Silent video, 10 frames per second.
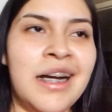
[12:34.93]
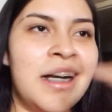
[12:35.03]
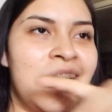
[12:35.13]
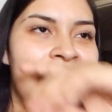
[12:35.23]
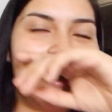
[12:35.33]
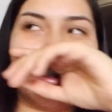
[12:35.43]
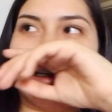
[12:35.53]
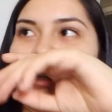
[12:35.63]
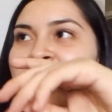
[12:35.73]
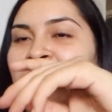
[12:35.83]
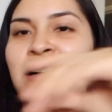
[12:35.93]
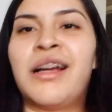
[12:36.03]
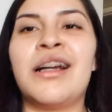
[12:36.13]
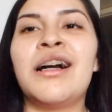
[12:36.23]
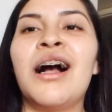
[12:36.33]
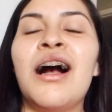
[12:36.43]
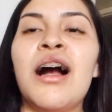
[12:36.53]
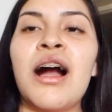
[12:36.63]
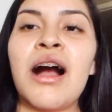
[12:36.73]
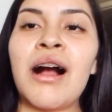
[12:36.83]
I still can't talk right.
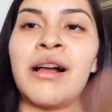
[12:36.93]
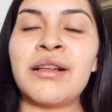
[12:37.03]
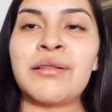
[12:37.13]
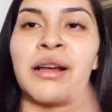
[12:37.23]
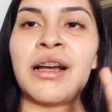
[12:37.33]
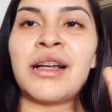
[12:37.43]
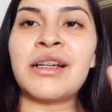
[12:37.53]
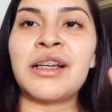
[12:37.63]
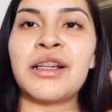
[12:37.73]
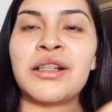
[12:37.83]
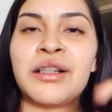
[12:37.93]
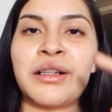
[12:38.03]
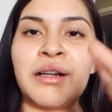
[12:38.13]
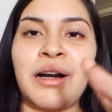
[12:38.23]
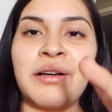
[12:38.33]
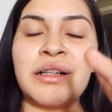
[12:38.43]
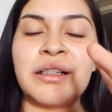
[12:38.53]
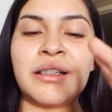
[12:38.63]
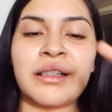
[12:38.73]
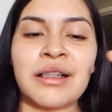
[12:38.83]
It's been two hours
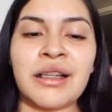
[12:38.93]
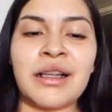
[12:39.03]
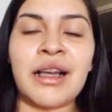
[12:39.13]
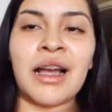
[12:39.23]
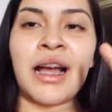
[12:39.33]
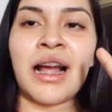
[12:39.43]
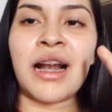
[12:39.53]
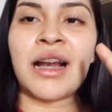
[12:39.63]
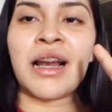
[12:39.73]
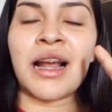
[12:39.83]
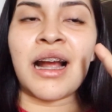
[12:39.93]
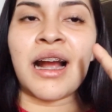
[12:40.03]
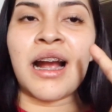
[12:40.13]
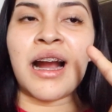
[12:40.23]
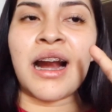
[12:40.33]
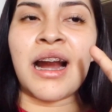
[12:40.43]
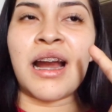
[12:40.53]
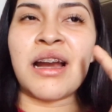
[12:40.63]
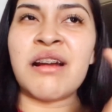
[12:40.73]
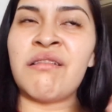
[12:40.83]
and
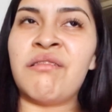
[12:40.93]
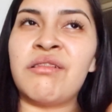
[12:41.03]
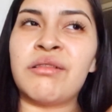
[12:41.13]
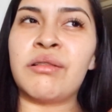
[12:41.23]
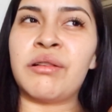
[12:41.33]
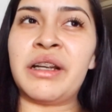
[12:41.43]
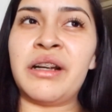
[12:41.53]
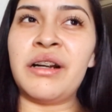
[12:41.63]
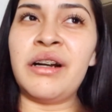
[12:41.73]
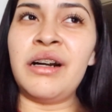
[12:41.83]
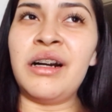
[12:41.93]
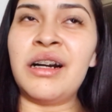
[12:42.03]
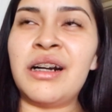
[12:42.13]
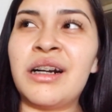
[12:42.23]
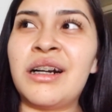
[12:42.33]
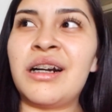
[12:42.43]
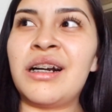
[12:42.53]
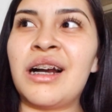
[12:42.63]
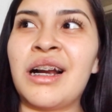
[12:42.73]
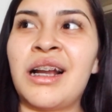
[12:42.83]
it feels weird.
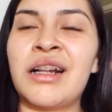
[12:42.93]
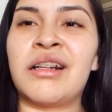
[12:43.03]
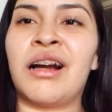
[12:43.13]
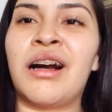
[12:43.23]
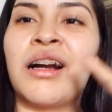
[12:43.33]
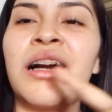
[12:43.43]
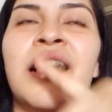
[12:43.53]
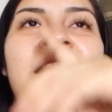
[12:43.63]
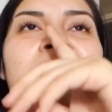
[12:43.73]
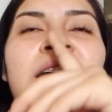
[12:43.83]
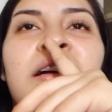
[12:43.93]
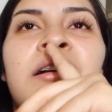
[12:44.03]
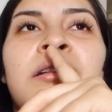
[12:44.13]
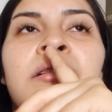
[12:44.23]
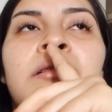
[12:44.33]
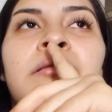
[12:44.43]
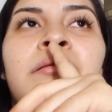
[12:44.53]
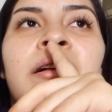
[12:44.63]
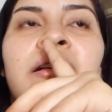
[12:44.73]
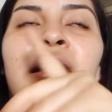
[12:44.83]
I can't talk because my
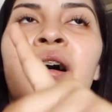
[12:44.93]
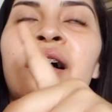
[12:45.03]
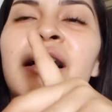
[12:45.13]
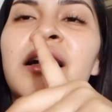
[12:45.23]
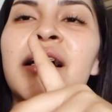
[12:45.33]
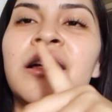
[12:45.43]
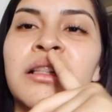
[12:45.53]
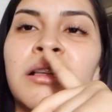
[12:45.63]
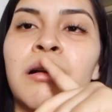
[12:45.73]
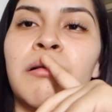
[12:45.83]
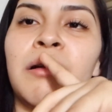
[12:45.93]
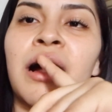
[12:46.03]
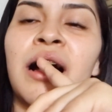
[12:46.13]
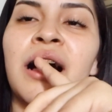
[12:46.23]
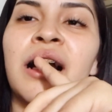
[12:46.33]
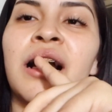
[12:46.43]
tongue hits the rack.